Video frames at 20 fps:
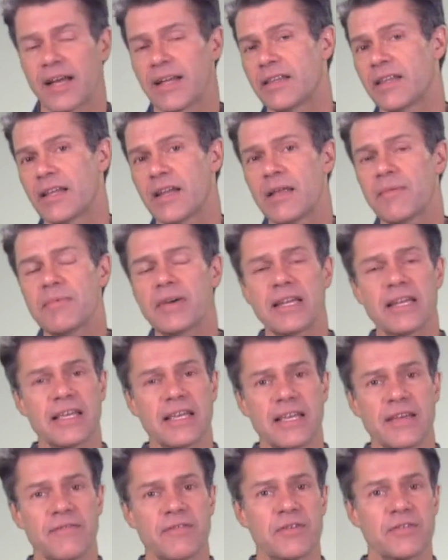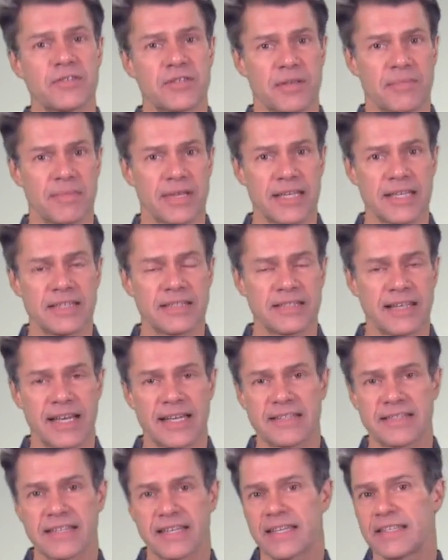and then I'm going to give you some
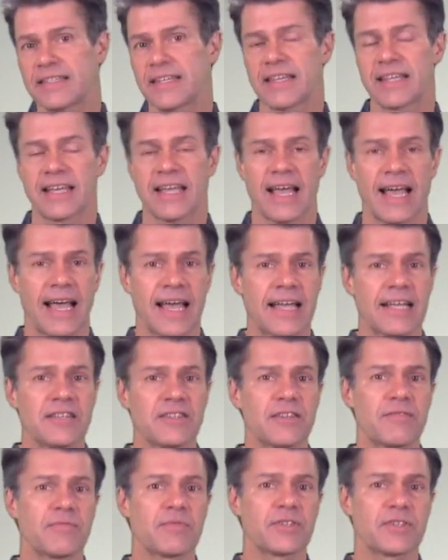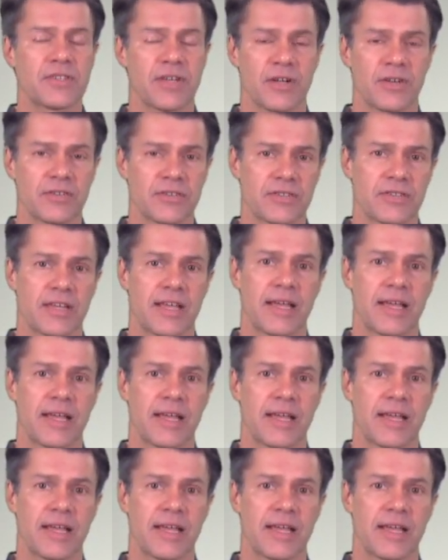insights into the kinds of results